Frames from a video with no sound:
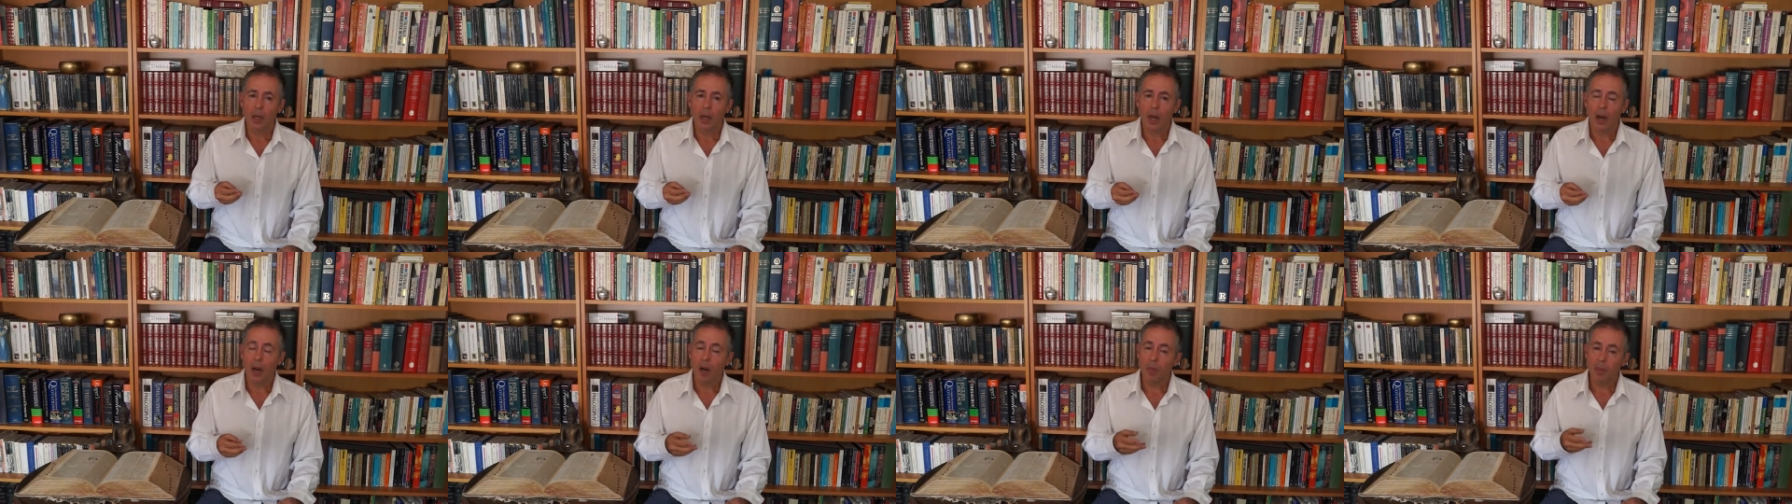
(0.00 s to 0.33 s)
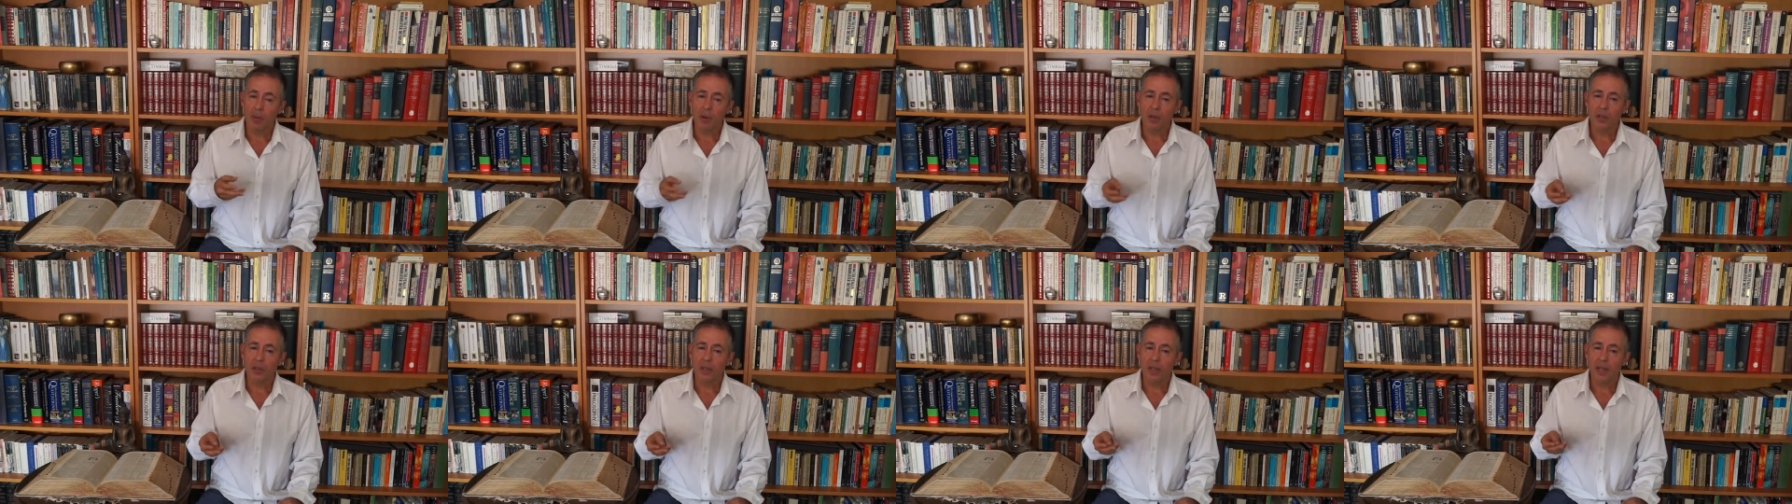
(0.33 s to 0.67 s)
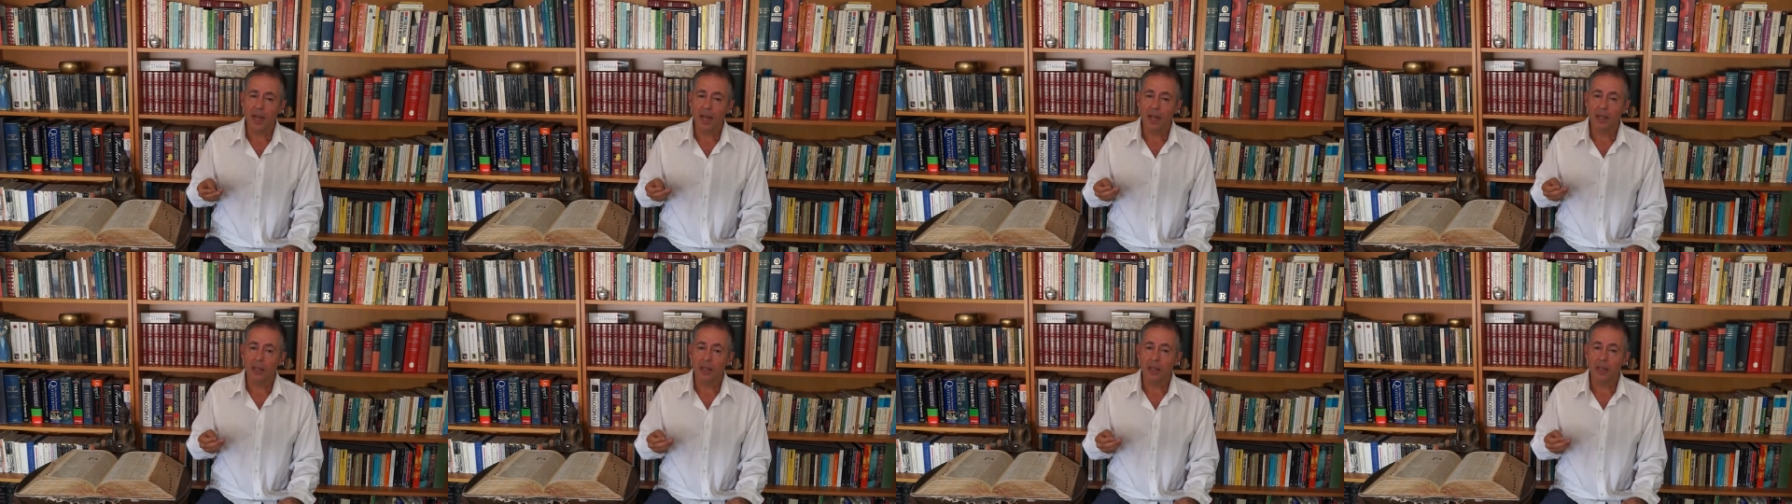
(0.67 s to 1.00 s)
Our
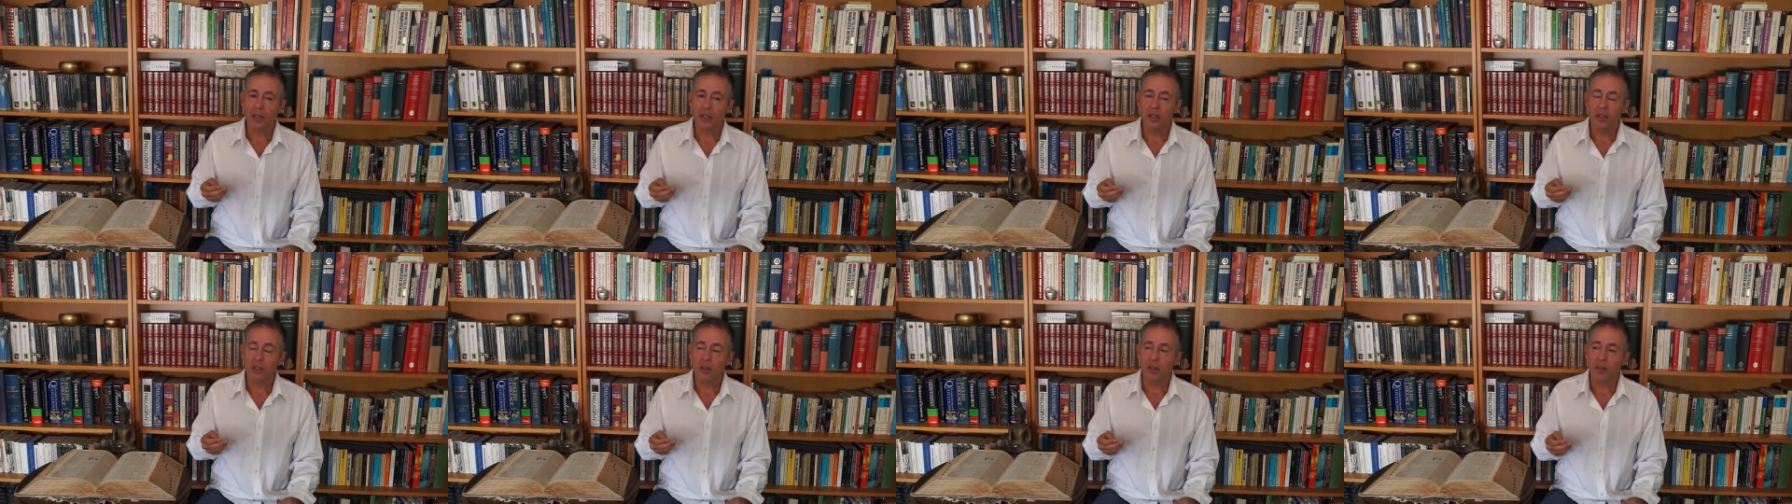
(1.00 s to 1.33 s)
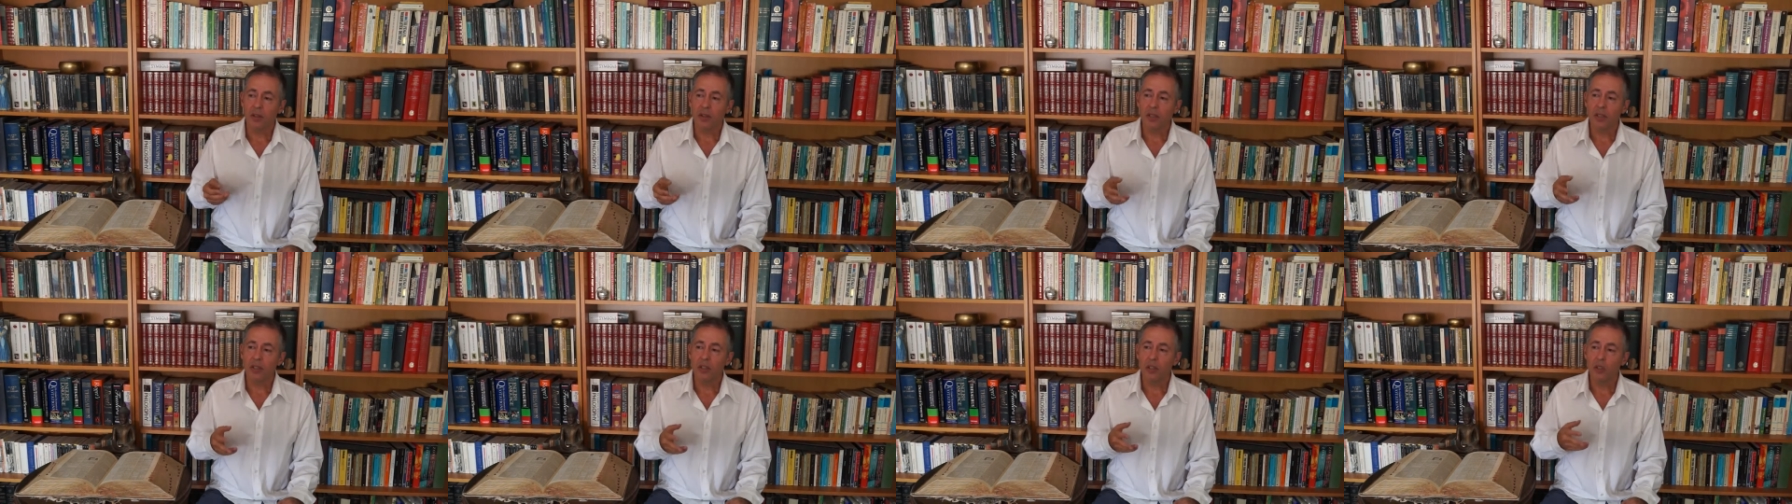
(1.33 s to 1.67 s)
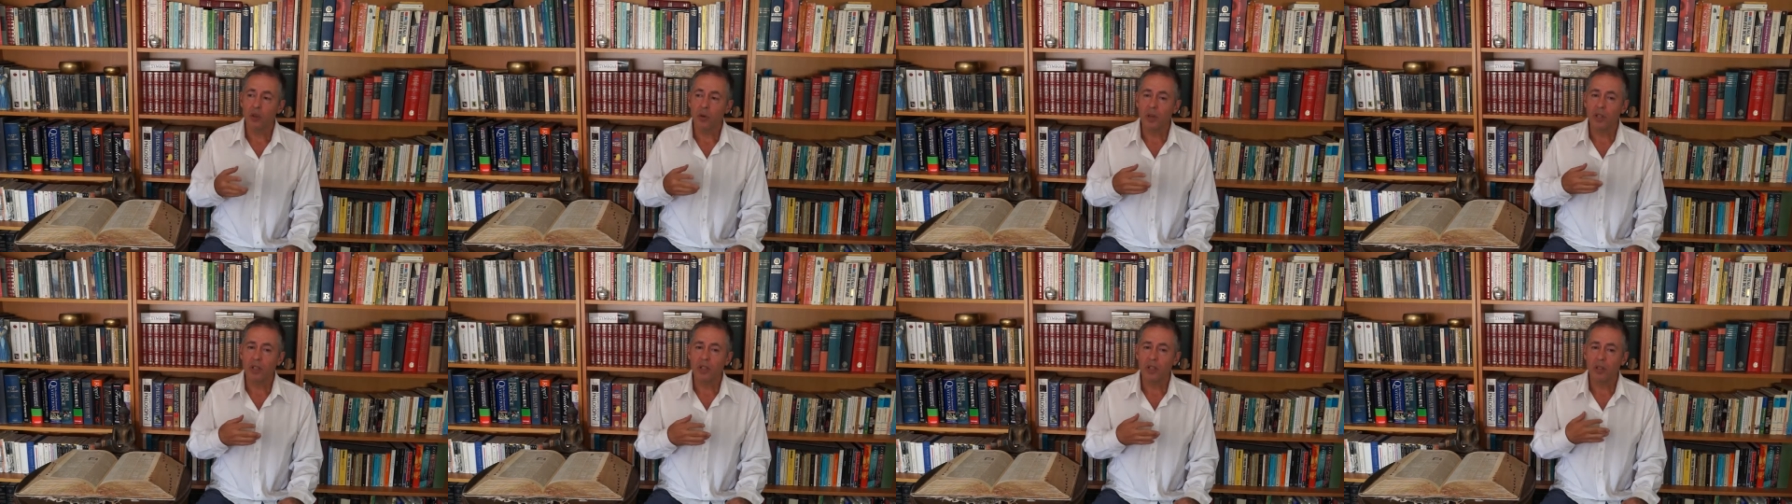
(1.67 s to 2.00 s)
personalities are the
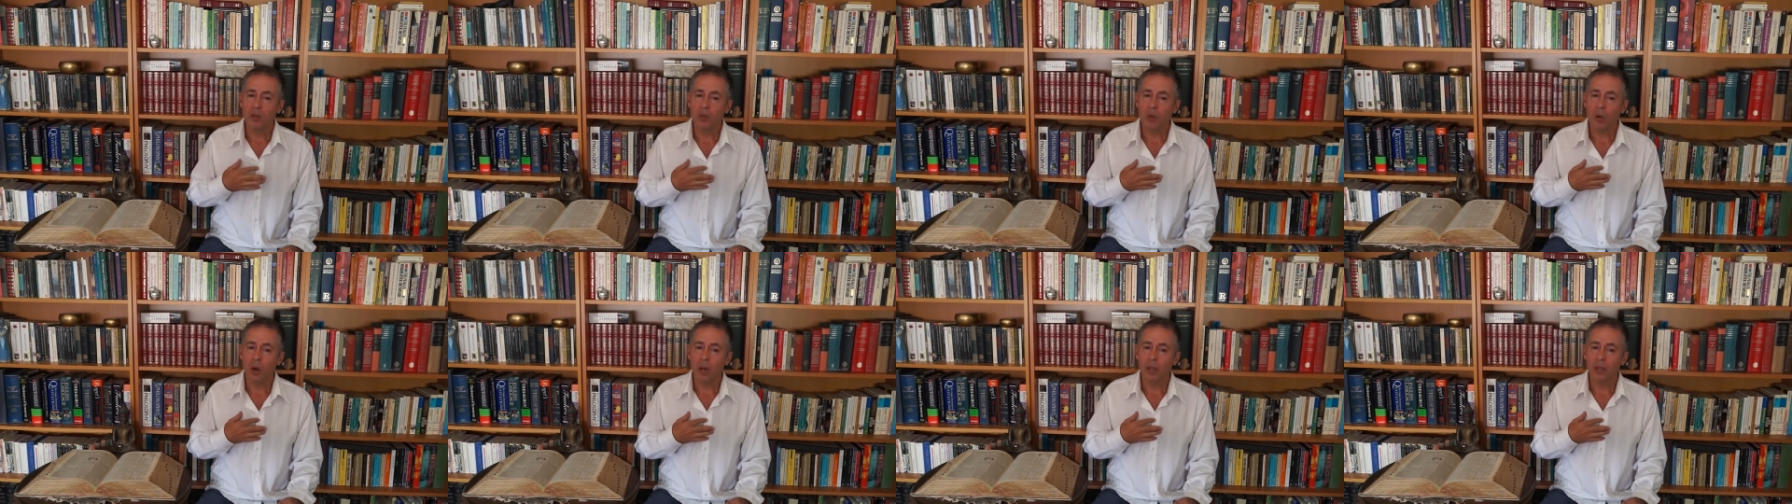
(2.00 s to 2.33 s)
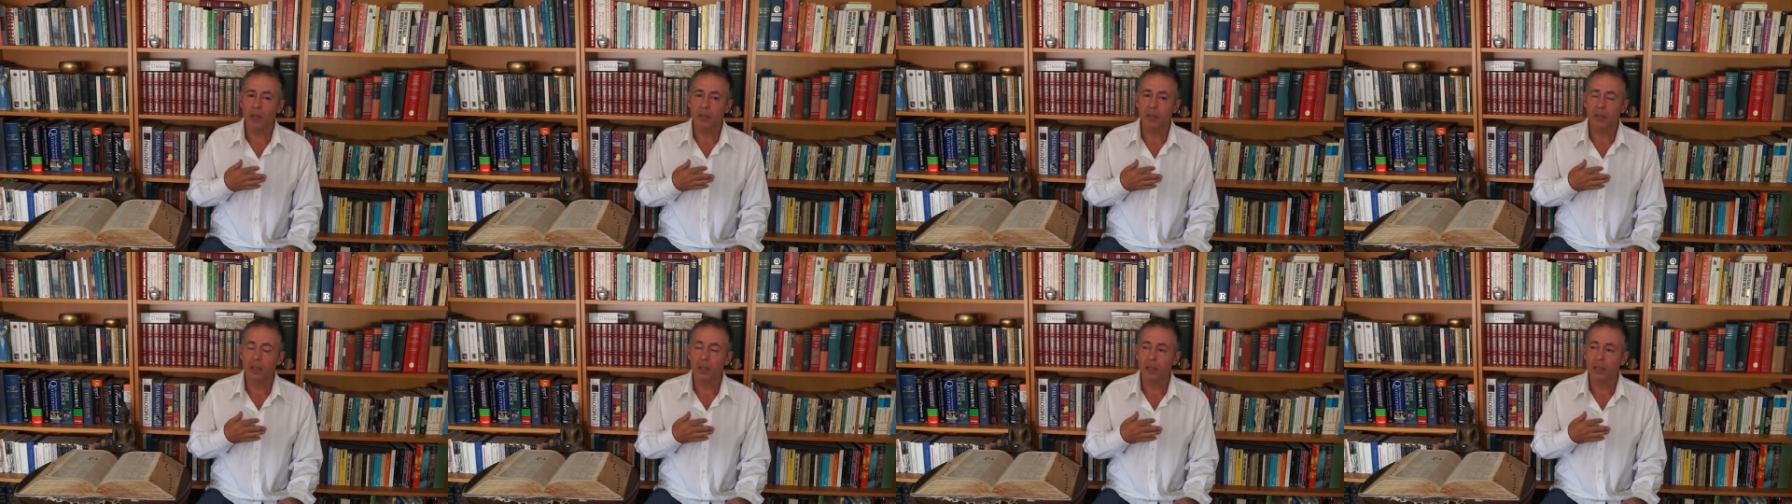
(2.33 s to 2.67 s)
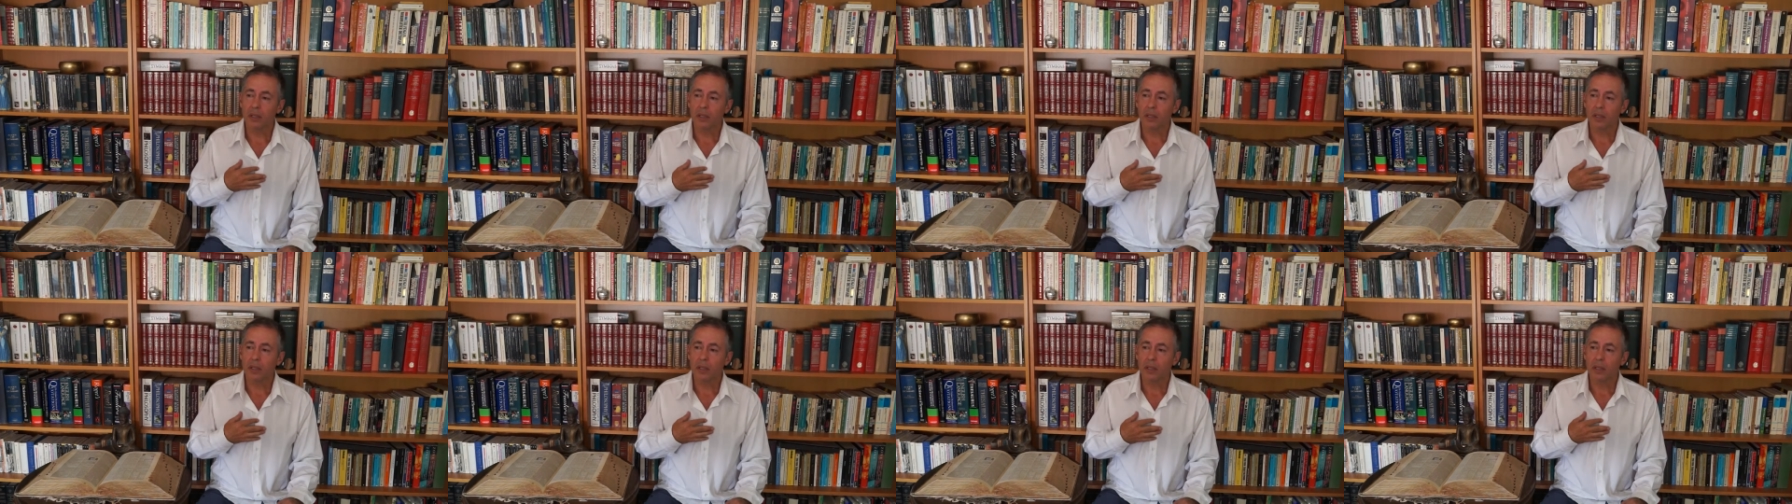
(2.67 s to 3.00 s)
intrinsic
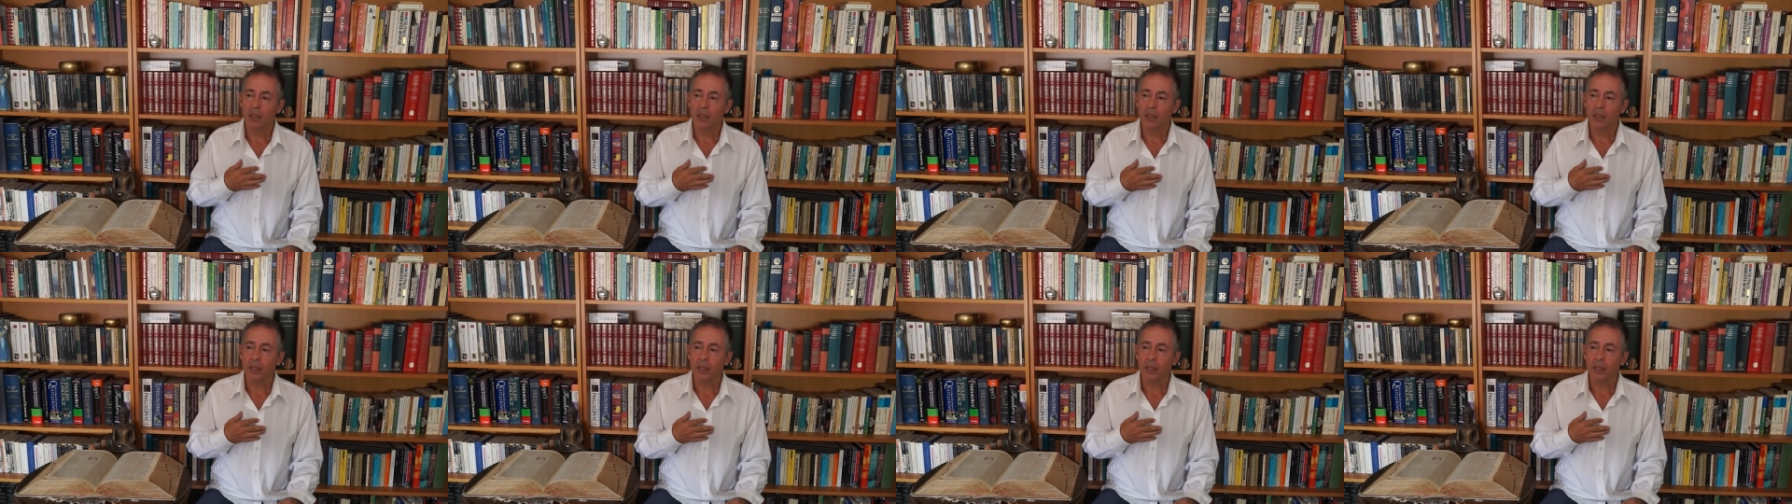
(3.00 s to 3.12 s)
qualities